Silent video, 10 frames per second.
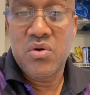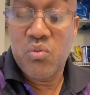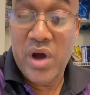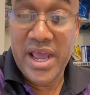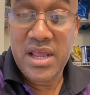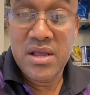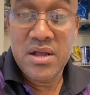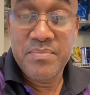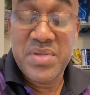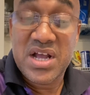Why?
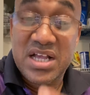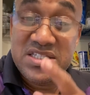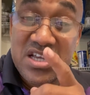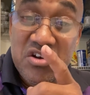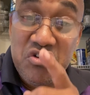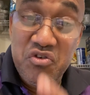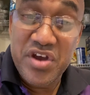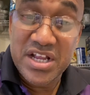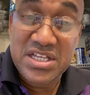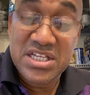Because their
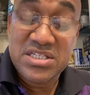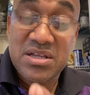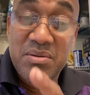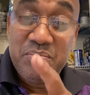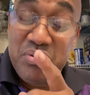greatest